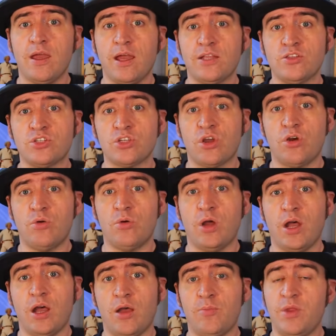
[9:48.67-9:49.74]
And so
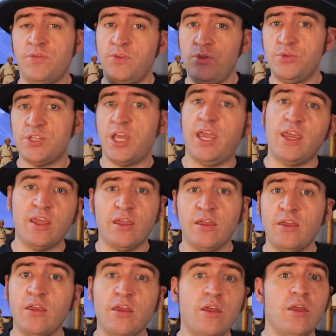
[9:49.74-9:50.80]
if you take
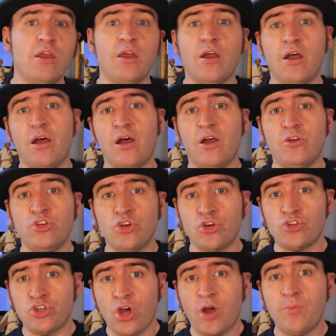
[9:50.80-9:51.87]

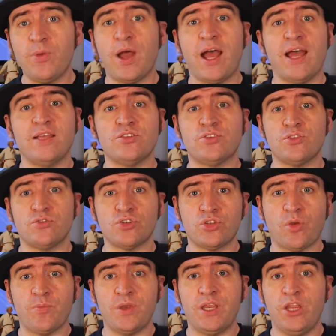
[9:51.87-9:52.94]
your job as
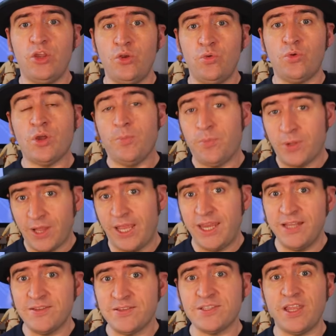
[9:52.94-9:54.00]
somebody who
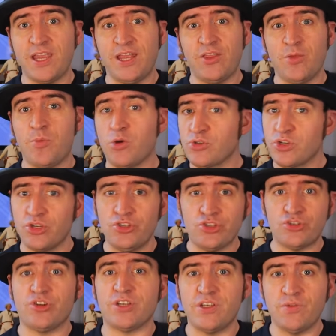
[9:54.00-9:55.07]
complains in the most
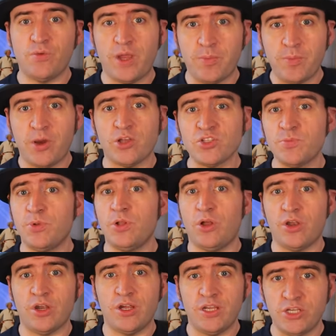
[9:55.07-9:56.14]
constructive way possible
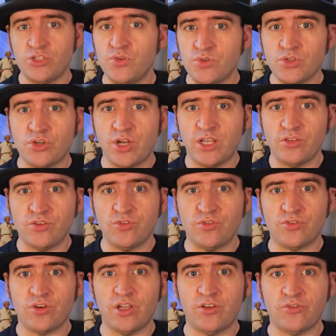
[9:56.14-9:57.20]
on our issues
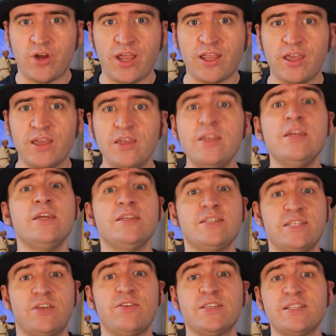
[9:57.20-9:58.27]
tracker
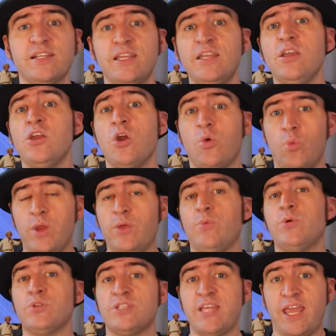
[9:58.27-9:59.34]
seriously, we
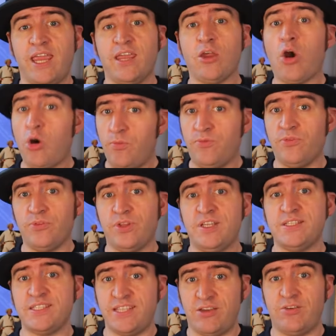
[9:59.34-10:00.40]
will take, hopefully,
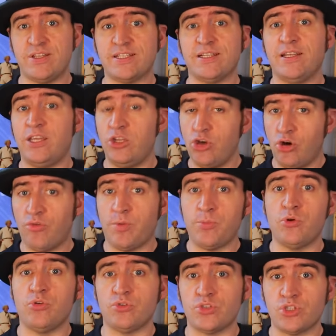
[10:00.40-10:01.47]
seriously your
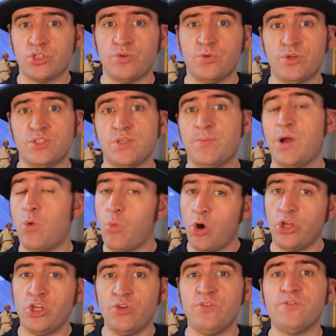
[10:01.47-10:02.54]
reports to us about
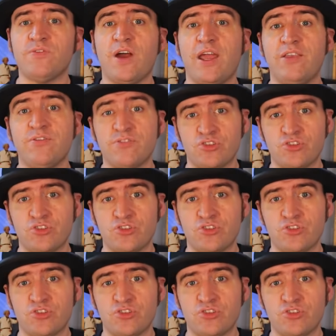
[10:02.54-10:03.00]
what you find